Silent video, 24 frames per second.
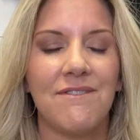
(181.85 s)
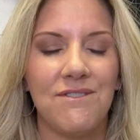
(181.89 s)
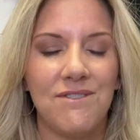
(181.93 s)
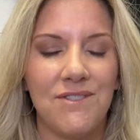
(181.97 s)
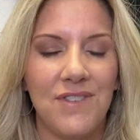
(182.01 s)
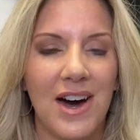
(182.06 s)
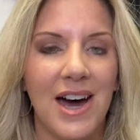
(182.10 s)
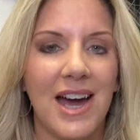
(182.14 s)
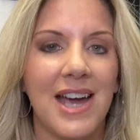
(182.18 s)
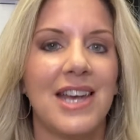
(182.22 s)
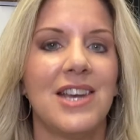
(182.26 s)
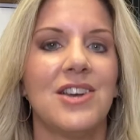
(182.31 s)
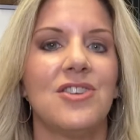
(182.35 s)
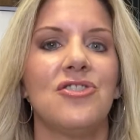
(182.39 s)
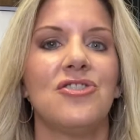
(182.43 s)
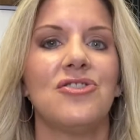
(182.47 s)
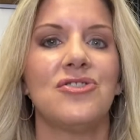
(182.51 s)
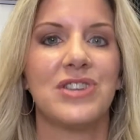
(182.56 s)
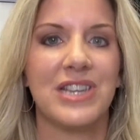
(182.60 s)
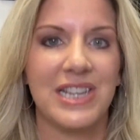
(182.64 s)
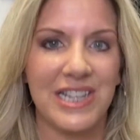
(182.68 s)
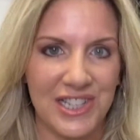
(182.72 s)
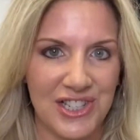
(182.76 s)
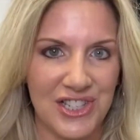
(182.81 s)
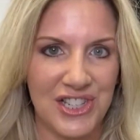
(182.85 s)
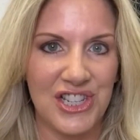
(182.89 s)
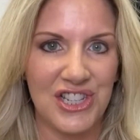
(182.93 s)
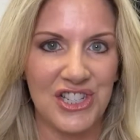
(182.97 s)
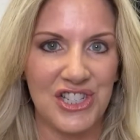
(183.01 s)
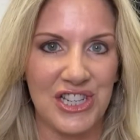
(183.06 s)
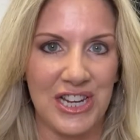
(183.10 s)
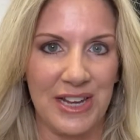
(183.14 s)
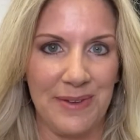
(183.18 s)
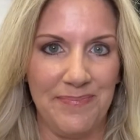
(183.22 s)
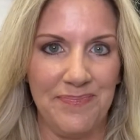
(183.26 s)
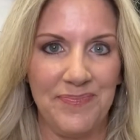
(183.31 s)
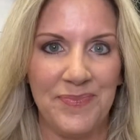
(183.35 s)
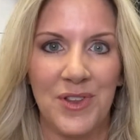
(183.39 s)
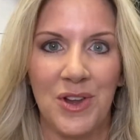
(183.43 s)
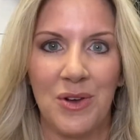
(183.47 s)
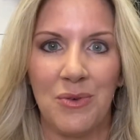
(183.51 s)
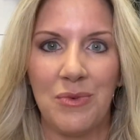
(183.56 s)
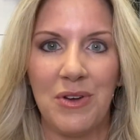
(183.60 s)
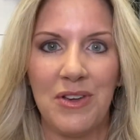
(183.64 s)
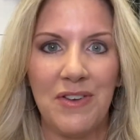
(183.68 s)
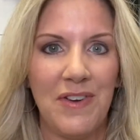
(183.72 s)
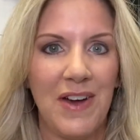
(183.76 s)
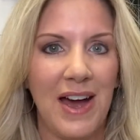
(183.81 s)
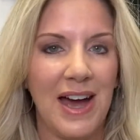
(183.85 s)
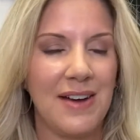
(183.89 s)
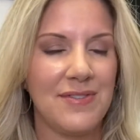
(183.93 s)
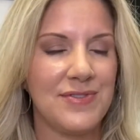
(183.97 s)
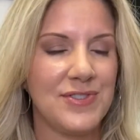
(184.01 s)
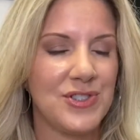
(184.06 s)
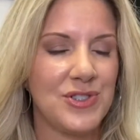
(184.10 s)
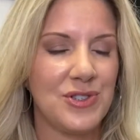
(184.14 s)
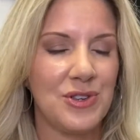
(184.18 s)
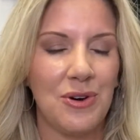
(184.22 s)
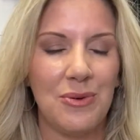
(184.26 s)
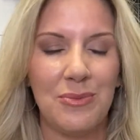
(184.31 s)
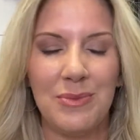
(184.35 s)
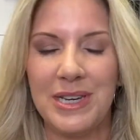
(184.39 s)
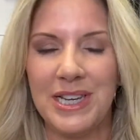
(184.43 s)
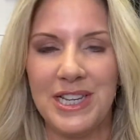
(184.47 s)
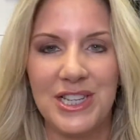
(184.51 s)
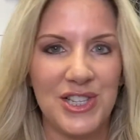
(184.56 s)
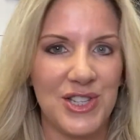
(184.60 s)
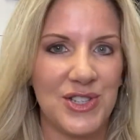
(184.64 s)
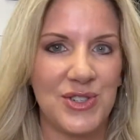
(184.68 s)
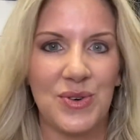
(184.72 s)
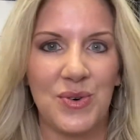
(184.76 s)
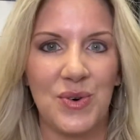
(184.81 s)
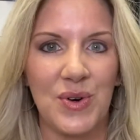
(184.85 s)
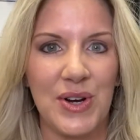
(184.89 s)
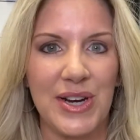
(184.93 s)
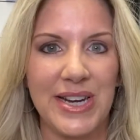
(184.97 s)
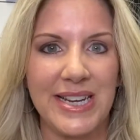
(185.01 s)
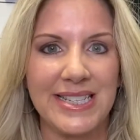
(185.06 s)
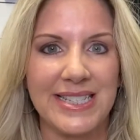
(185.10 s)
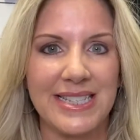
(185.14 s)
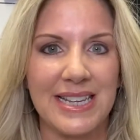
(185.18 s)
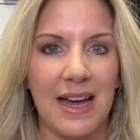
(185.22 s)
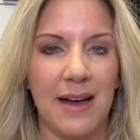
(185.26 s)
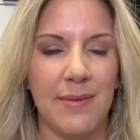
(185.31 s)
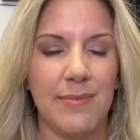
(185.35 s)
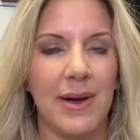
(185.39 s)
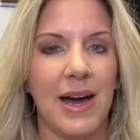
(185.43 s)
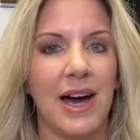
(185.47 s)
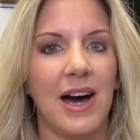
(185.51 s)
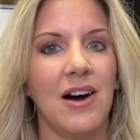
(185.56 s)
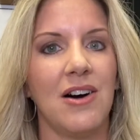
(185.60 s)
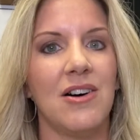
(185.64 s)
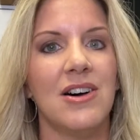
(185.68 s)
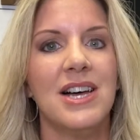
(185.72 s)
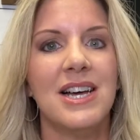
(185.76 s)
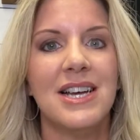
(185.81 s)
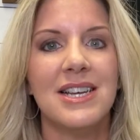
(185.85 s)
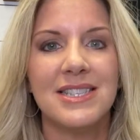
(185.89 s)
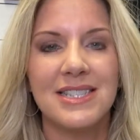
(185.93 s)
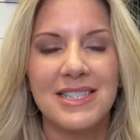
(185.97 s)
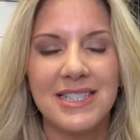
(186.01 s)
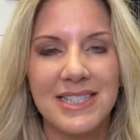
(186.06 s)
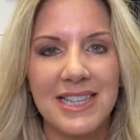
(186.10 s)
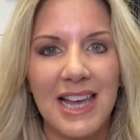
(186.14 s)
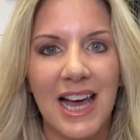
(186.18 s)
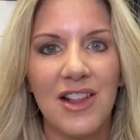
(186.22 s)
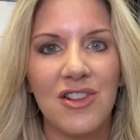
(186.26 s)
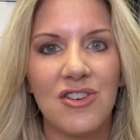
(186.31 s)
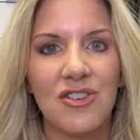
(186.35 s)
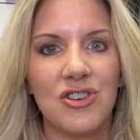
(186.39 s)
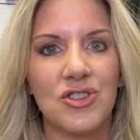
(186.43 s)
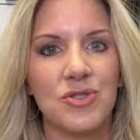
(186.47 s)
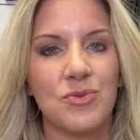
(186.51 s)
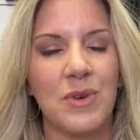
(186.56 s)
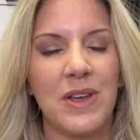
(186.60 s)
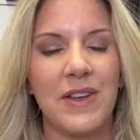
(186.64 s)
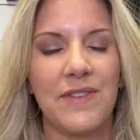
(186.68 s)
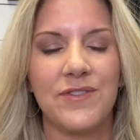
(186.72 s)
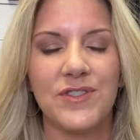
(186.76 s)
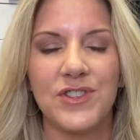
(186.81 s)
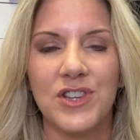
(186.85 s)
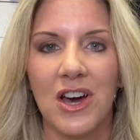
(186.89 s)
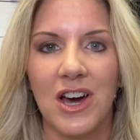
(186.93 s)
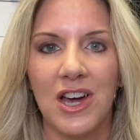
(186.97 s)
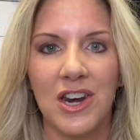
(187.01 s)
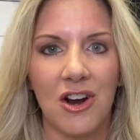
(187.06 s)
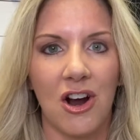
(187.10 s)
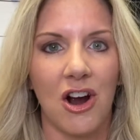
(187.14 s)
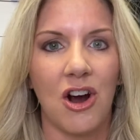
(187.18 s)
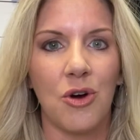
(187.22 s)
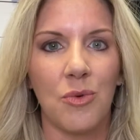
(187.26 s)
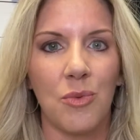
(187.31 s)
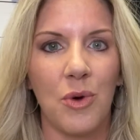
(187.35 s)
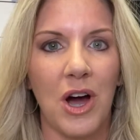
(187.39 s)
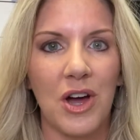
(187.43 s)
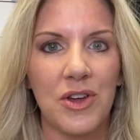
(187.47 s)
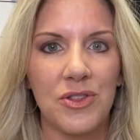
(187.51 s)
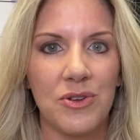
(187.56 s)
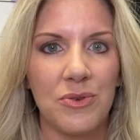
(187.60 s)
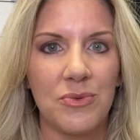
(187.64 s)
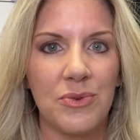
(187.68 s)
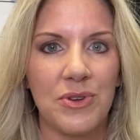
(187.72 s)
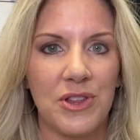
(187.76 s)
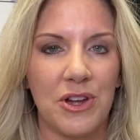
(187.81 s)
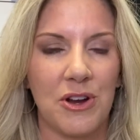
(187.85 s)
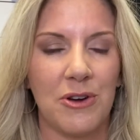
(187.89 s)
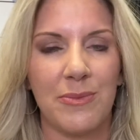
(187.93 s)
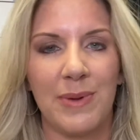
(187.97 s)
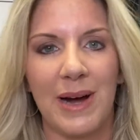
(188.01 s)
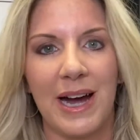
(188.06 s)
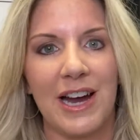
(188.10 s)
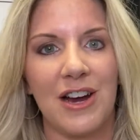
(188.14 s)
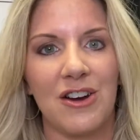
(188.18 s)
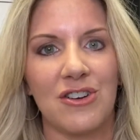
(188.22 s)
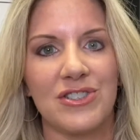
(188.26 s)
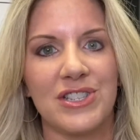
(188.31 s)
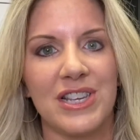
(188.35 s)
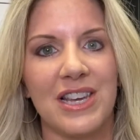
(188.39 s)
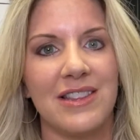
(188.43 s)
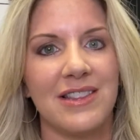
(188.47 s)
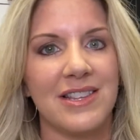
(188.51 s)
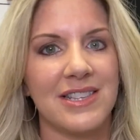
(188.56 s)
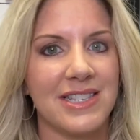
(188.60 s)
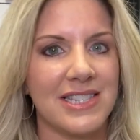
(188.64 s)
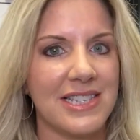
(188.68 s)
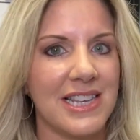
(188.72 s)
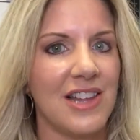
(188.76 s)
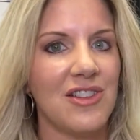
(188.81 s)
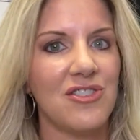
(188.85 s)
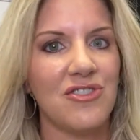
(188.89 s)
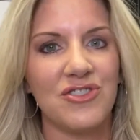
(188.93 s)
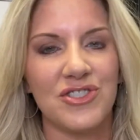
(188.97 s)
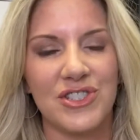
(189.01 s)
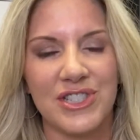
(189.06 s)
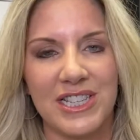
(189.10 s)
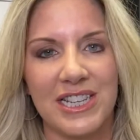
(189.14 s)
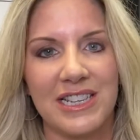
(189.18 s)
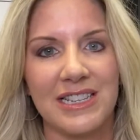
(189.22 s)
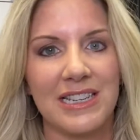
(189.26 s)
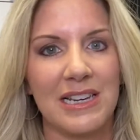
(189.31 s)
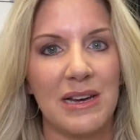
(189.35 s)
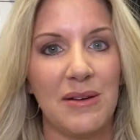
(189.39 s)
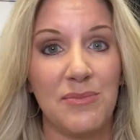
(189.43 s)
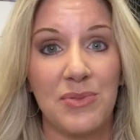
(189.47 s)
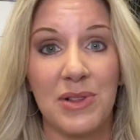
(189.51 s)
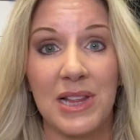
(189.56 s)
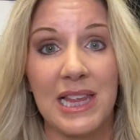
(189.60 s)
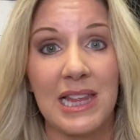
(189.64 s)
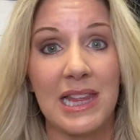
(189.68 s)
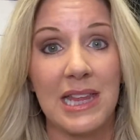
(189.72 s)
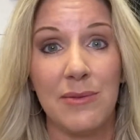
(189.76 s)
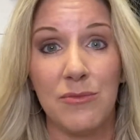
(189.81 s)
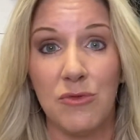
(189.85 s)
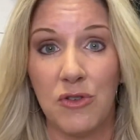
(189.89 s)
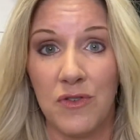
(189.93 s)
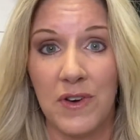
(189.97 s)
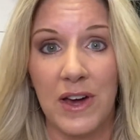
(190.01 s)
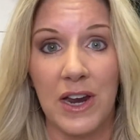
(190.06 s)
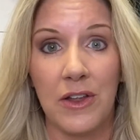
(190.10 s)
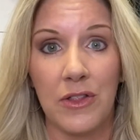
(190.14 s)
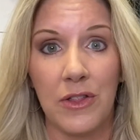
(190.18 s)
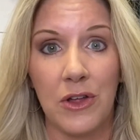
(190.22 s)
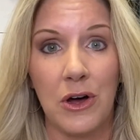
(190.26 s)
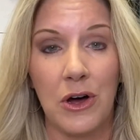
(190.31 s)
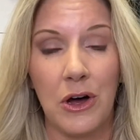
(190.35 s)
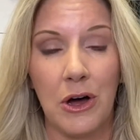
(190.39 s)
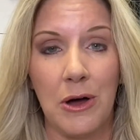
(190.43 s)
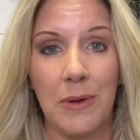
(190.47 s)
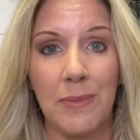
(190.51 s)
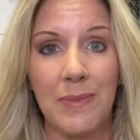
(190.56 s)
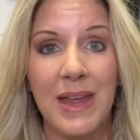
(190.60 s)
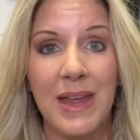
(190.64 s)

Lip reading: final condition. We have so many stories about sellers. We've done our walkthrough with our buyers and the sellers didn't completely move out of the home.